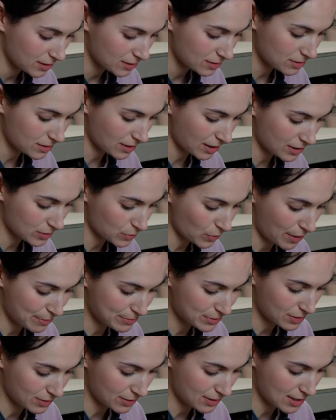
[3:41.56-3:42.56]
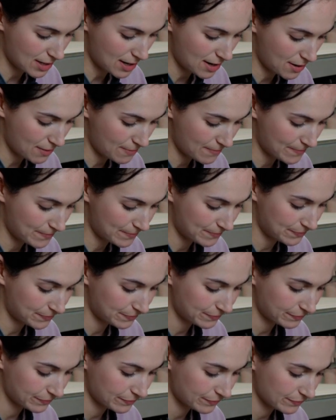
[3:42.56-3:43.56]
So that's what I'm doing now.
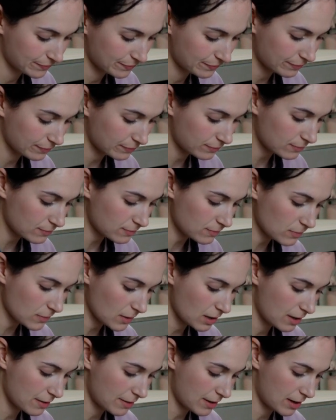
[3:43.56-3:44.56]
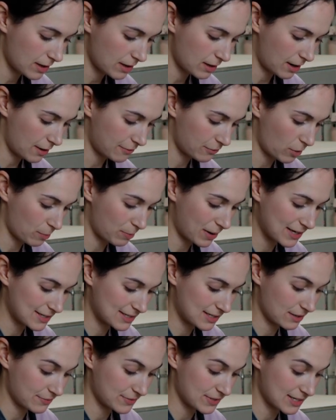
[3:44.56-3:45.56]
And then I've got
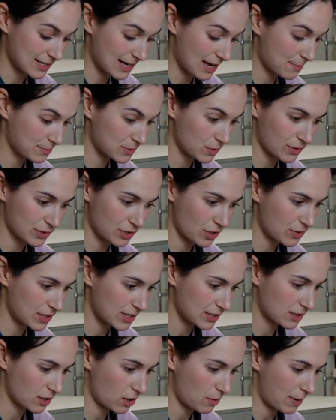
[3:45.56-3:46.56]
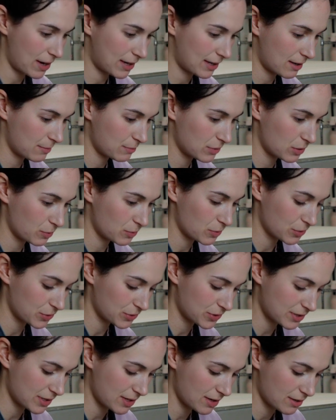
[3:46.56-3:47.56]
plenty of slip, so I don't need to go back in with the
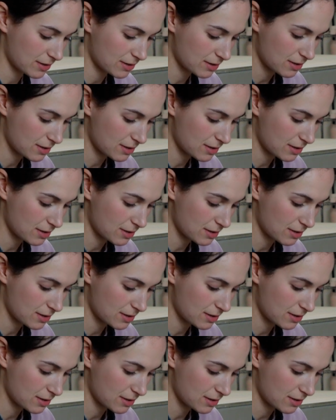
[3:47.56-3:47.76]
water.